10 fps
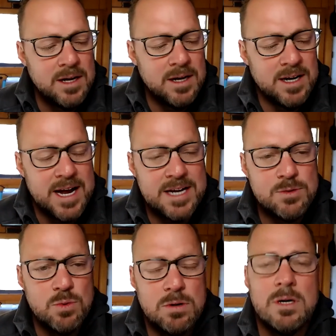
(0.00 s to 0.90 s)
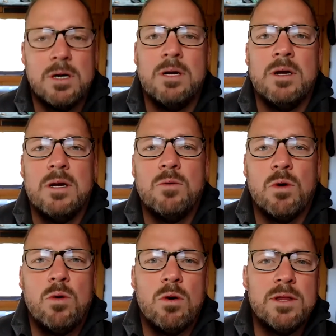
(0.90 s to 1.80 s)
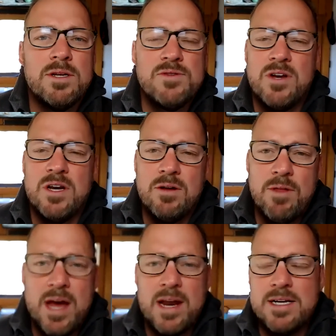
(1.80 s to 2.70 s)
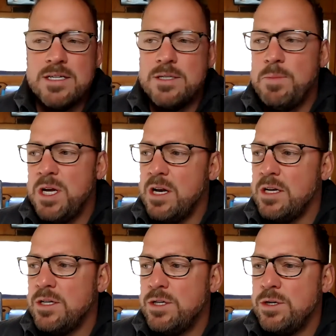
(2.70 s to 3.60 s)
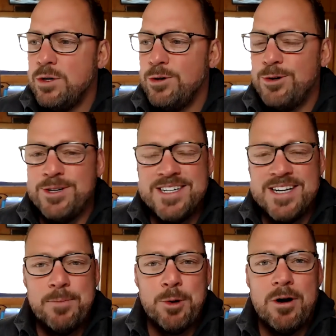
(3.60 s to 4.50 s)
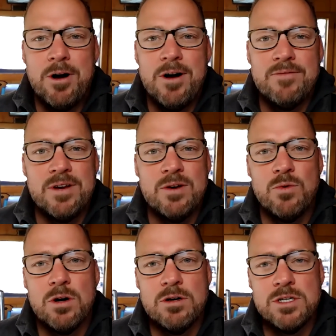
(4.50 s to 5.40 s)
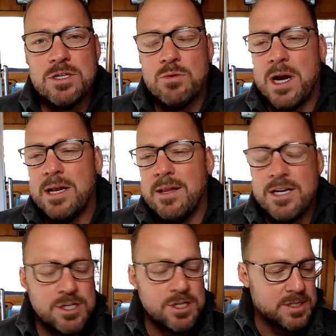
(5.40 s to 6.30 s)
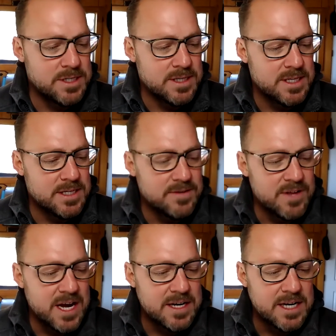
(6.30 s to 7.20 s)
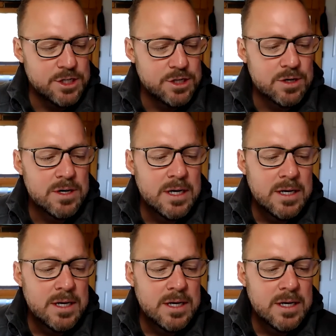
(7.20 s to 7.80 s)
As we're recording this video, that is beginning to taper off in regards to regulations and things of that nature.